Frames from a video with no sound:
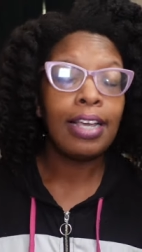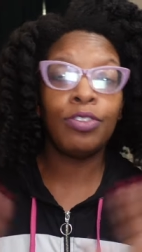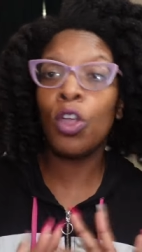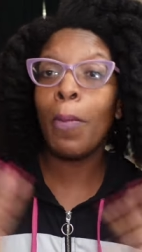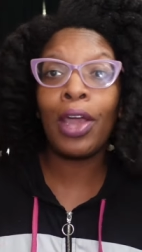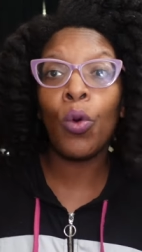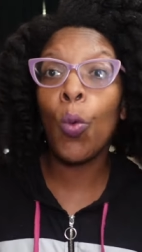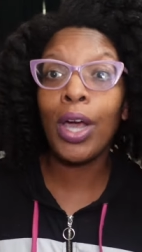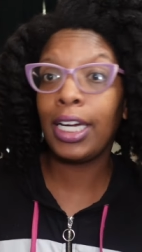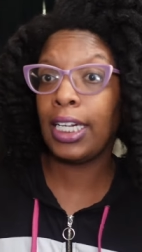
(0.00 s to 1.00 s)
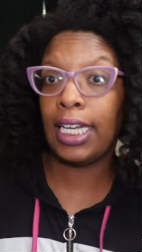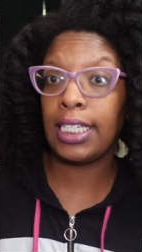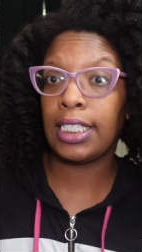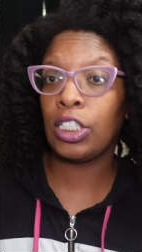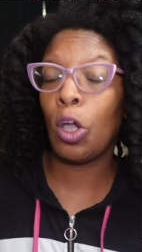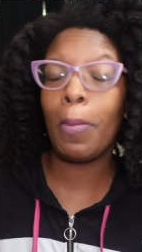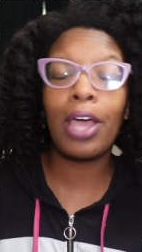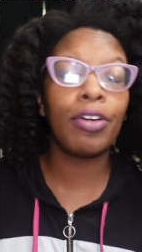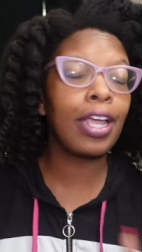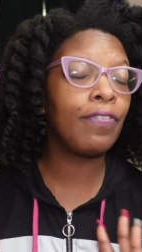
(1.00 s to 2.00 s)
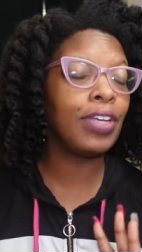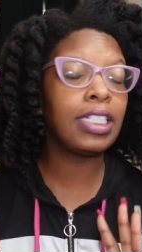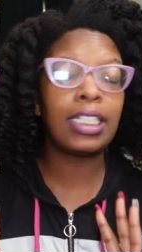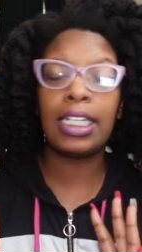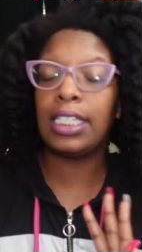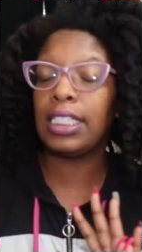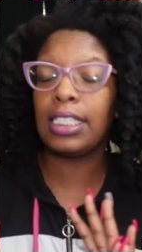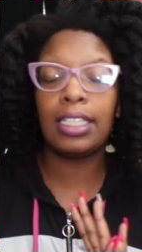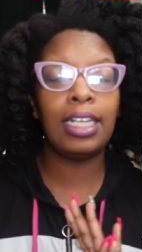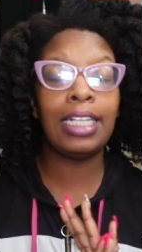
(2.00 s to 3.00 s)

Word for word: no matter what it is no matter if it's it's